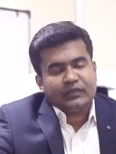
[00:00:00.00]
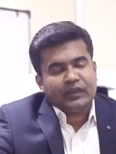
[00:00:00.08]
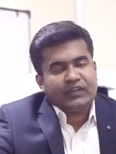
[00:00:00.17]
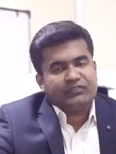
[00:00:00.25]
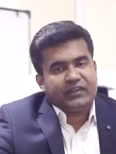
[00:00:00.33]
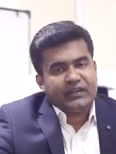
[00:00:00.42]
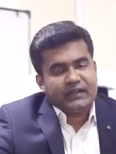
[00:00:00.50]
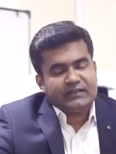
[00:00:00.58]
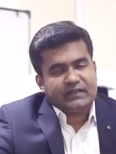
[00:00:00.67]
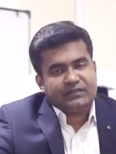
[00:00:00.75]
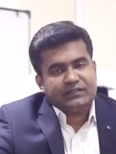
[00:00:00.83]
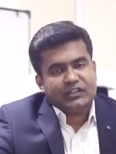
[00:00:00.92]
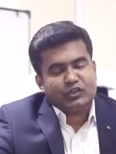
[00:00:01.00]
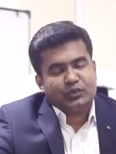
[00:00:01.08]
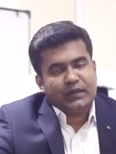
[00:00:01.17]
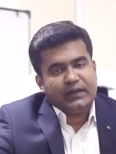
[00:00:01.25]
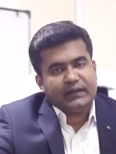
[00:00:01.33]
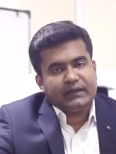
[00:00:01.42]
FNAC of the
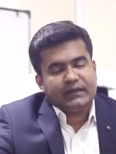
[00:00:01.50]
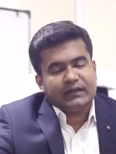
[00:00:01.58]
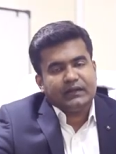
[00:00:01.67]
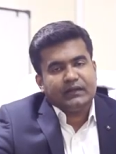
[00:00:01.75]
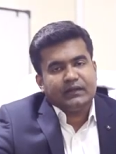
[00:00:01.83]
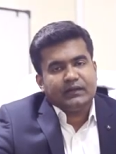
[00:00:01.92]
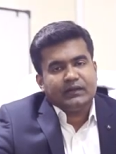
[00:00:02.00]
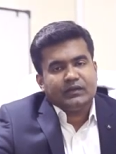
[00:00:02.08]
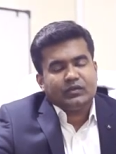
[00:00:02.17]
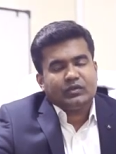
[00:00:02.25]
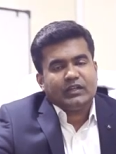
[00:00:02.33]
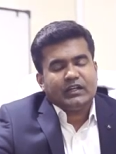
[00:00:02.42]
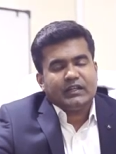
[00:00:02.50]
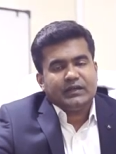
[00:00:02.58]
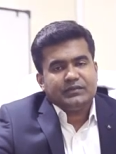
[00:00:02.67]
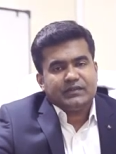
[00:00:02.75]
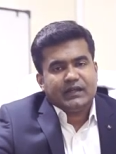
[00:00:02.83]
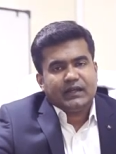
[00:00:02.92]
swelling. So that
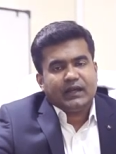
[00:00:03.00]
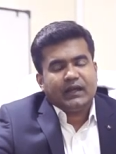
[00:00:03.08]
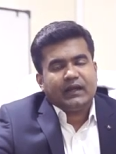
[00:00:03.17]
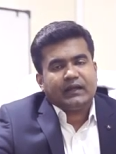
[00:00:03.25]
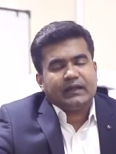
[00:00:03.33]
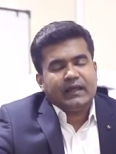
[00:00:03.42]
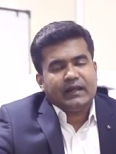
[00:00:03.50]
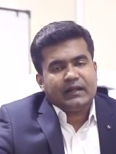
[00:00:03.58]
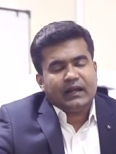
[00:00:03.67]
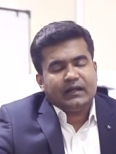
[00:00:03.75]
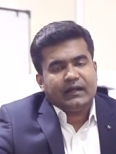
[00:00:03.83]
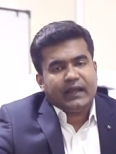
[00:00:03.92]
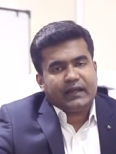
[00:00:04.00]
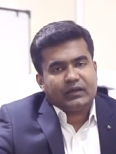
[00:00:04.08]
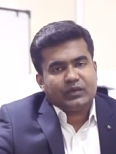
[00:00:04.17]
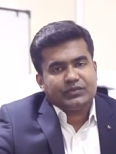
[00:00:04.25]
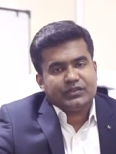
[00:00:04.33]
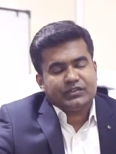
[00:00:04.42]
gives a clear-cut
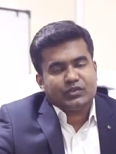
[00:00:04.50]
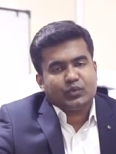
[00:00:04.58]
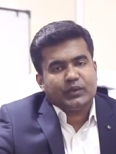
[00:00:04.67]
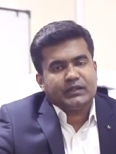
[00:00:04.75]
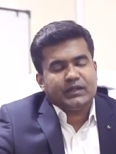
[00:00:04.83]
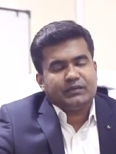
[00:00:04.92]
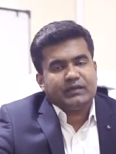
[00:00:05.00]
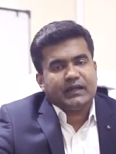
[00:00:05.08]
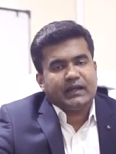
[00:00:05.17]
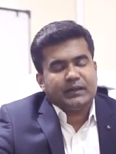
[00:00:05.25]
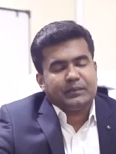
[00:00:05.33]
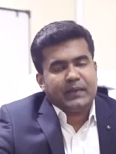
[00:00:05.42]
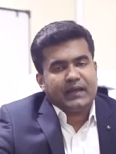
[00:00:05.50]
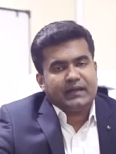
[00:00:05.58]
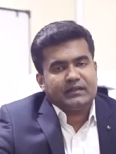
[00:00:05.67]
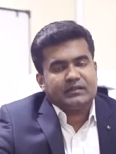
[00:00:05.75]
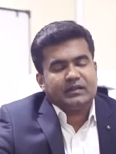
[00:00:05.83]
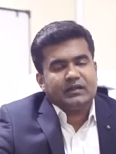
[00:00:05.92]
diagnosis whether we can
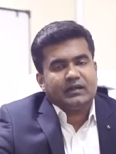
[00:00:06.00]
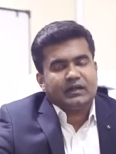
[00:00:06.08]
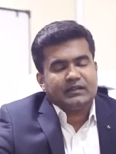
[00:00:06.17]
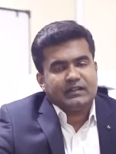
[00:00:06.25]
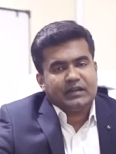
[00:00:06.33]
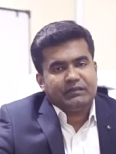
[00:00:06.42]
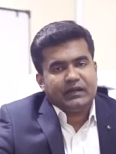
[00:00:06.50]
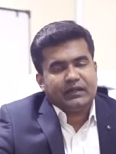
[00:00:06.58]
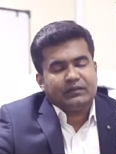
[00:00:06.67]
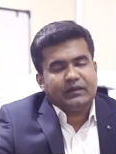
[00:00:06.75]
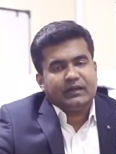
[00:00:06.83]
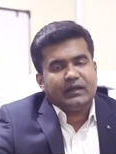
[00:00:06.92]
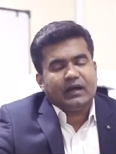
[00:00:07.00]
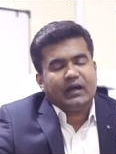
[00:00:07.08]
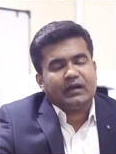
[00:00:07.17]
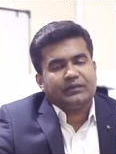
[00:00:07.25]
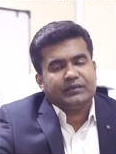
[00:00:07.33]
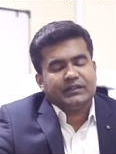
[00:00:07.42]
manage conservatively
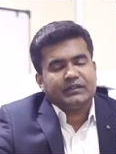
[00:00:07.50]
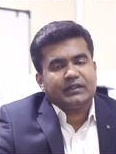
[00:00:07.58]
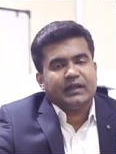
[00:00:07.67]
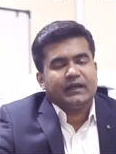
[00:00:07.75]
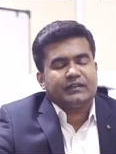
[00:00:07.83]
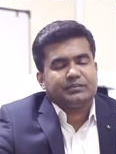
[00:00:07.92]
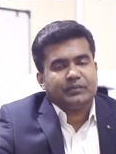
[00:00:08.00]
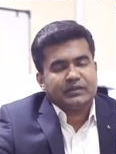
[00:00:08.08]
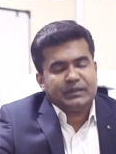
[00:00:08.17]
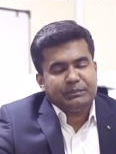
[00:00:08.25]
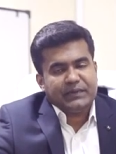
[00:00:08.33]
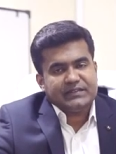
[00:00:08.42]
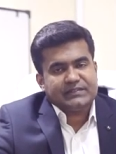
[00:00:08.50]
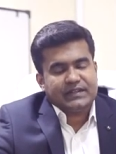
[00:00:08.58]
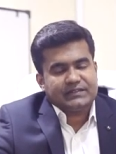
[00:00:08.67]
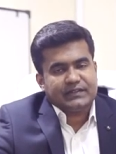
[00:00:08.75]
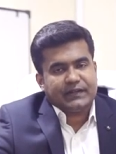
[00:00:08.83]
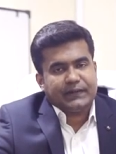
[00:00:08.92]
or with a simple
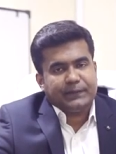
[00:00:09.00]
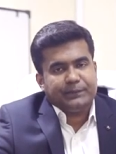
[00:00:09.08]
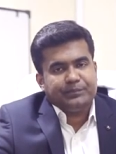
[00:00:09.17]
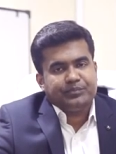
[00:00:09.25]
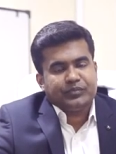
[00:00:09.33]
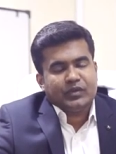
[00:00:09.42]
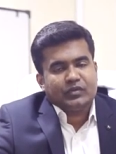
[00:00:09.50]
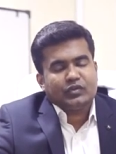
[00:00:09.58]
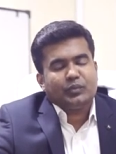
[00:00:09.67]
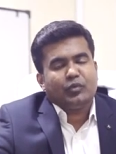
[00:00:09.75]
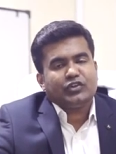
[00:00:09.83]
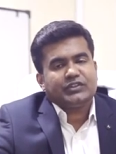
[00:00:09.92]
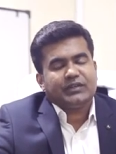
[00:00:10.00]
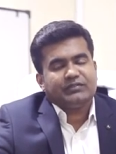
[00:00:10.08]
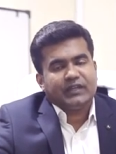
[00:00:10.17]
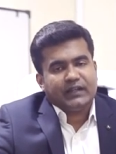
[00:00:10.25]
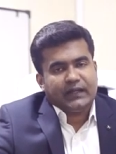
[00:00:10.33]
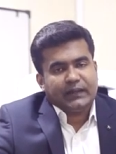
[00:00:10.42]
surgery. So most of
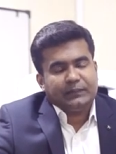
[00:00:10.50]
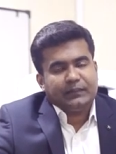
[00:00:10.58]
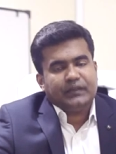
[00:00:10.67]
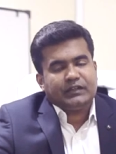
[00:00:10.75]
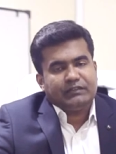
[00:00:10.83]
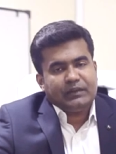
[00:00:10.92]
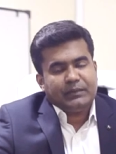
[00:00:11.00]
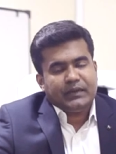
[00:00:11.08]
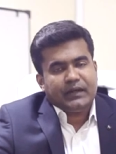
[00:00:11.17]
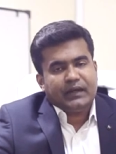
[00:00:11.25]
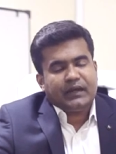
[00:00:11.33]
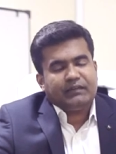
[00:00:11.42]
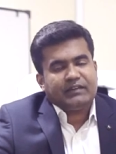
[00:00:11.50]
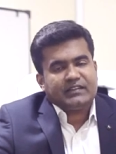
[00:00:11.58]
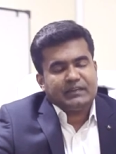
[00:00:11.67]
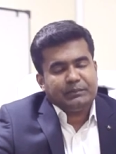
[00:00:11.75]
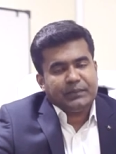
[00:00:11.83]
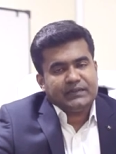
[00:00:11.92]
the time it will be a very
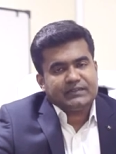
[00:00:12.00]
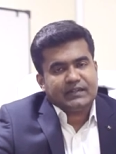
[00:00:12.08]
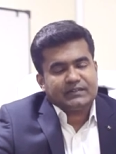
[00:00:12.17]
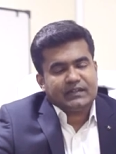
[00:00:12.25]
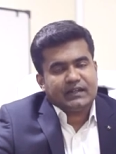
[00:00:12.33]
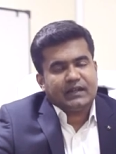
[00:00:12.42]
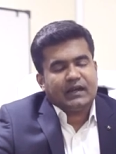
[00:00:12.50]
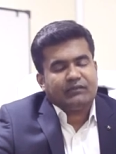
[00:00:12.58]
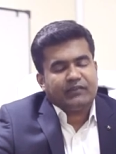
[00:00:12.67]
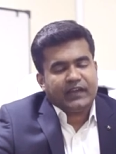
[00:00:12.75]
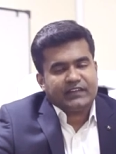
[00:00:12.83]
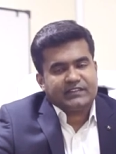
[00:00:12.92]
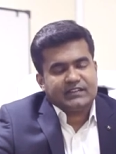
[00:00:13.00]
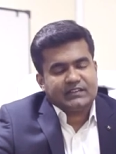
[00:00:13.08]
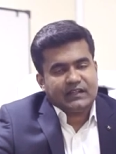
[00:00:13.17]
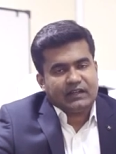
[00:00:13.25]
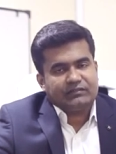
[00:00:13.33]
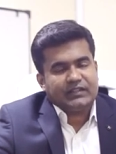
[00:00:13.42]
simple surgery of
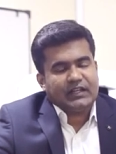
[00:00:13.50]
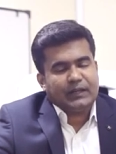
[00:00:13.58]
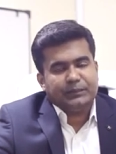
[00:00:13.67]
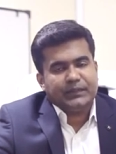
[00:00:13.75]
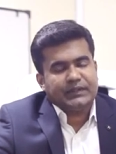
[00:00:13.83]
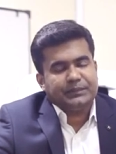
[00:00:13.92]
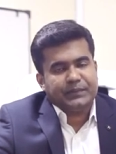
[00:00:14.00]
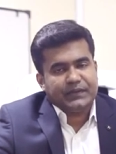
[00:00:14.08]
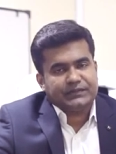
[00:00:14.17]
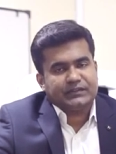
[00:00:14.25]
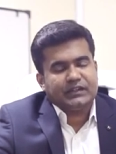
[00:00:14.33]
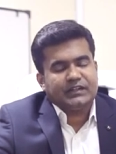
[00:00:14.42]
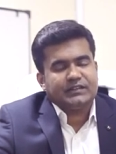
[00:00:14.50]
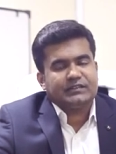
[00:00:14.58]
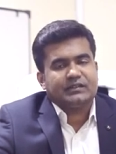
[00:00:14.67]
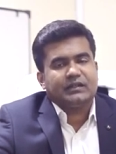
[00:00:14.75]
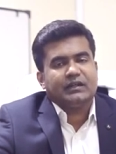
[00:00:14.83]
excision of the lump in the breast, that is